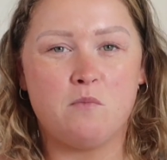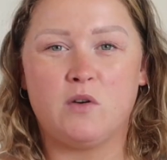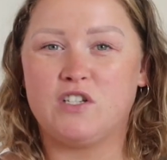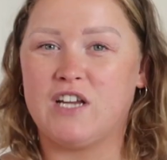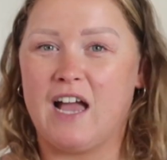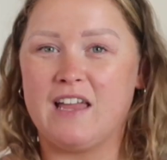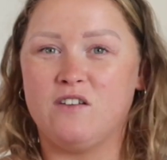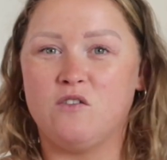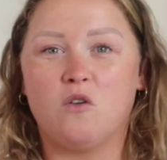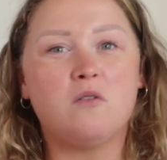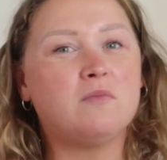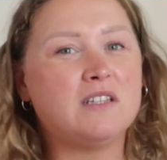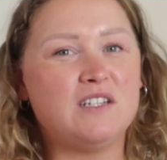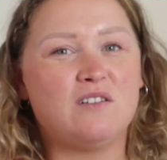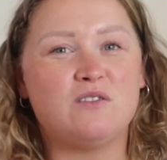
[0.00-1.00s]
which I
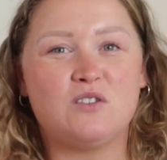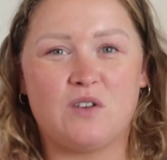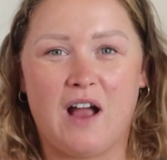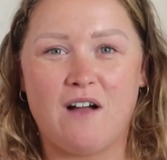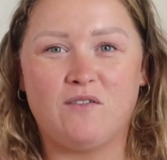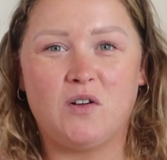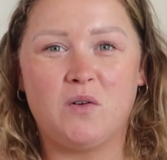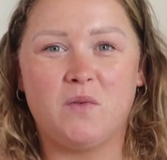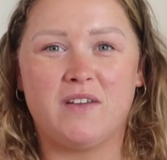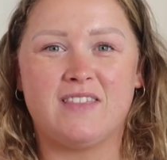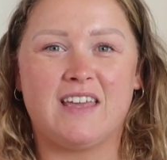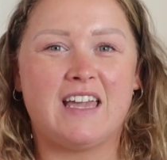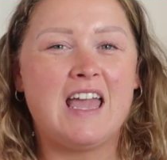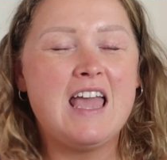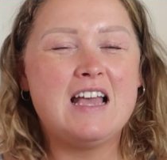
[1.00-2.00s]
normally don't travel with
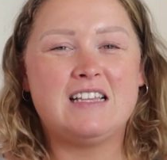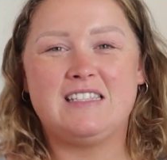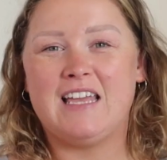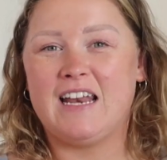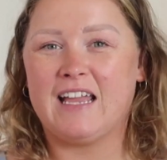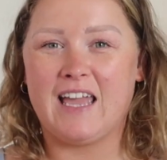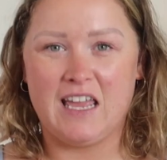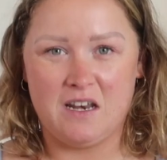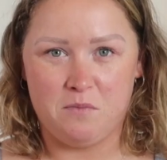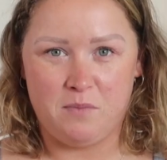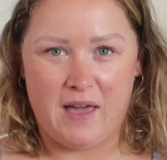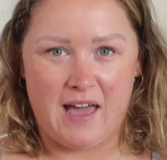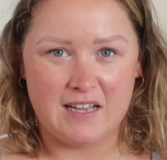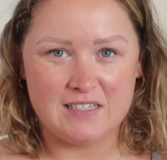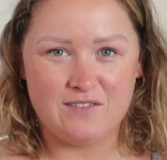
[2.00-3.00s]
like dedicated
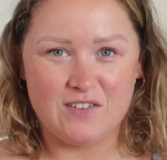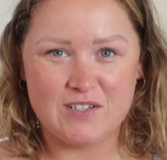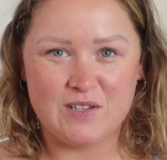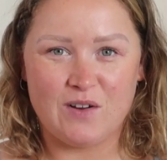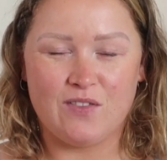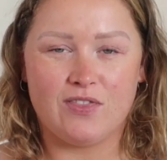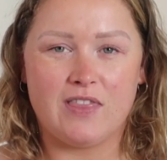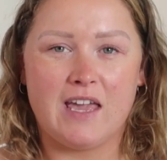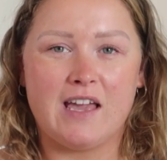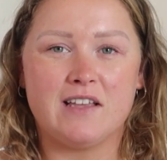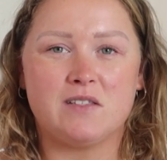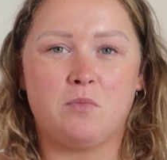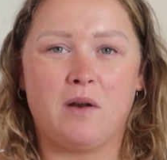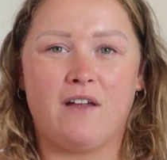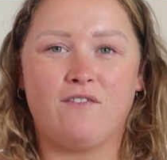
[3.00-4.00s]
bags for certain
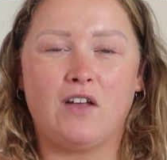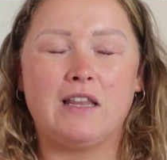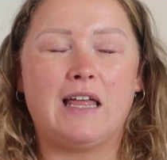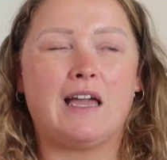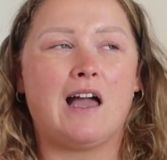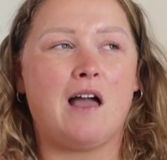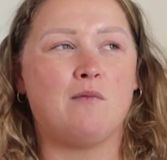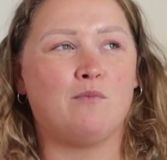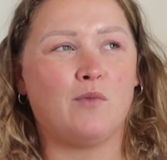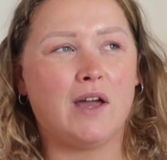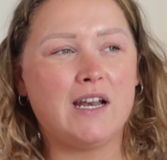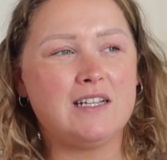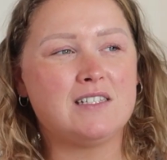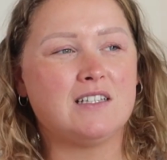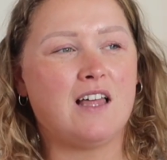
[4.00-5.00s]
things, but I felt like I'm
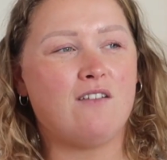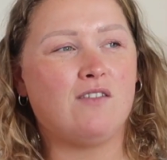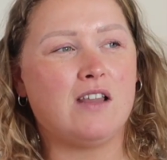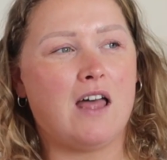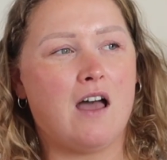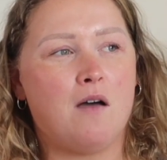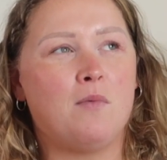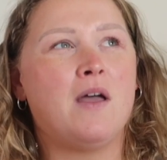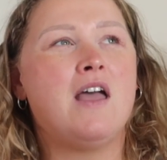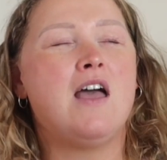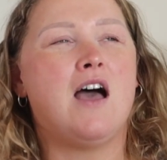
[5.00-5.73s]
ready to level up.